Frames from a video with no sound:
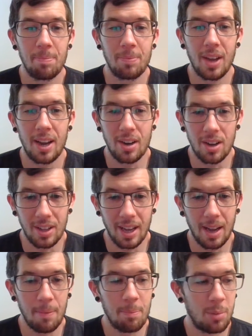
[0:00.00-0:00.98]
I know
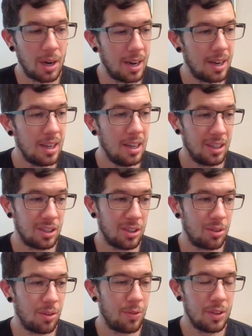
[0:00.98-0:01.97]
that, but so
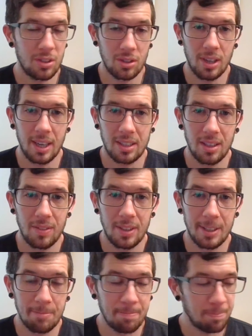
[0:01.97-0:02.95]
the physical activity